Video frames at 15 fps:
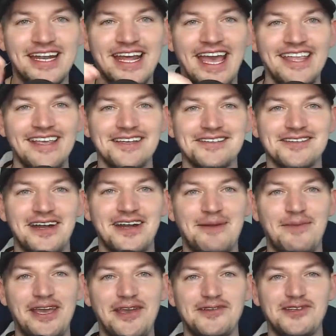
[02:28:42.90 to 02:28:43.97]
a hand yesterday on
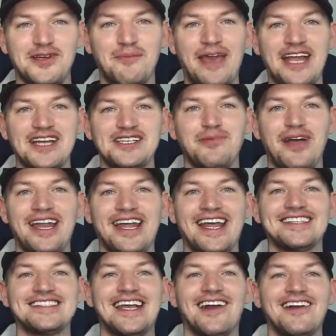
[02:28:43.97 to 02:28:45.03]
my YouTube page. You played
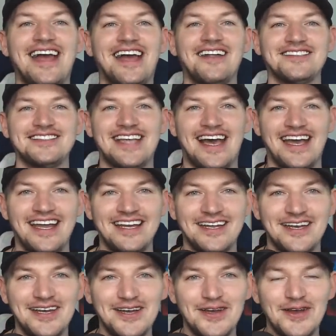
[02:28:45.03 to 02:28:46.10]
against Garrett
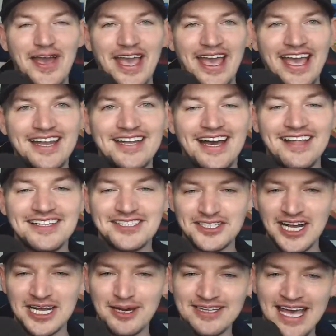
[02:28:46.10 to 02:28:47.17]
Adelstein. And uh, let's just
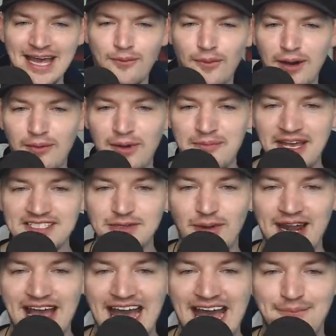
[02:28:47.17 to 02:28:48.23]
talk about that. What what made you
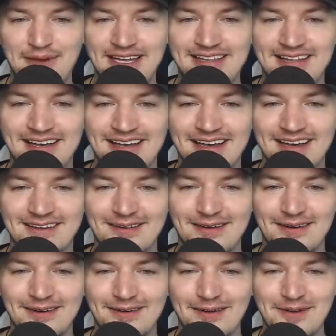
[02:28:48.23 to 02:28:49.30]
want to hop in? Uh,
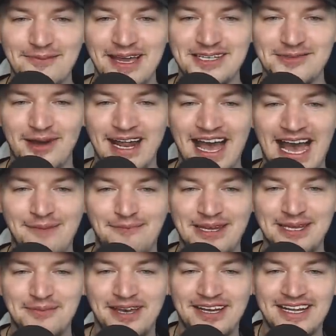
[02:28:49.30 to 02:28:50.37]
what made you want to hop in
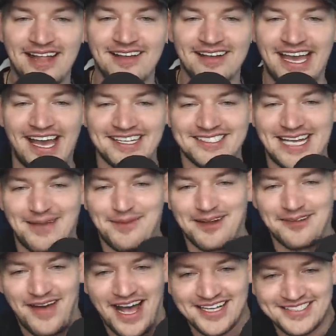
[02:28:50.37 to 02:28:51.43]
the million dollar cash game
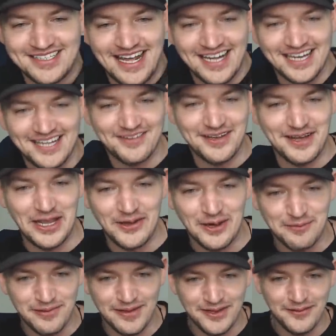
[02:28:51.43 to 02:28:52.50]
there, Fox? And I didn't even know you
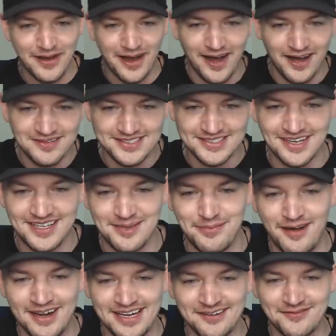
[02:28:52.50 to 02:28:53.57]
were you all of a sudden you
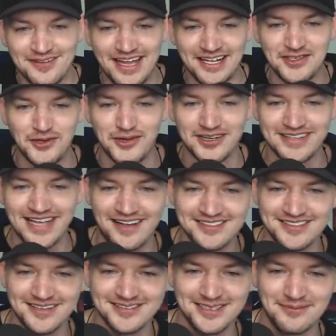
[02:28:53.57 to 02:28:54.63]
bought in for like two hundred
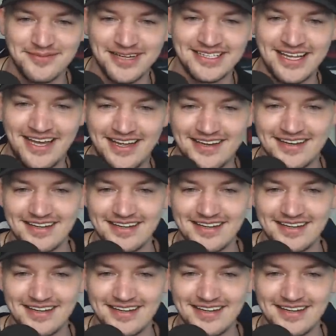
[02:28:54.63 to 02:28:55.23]
thousand or something like that.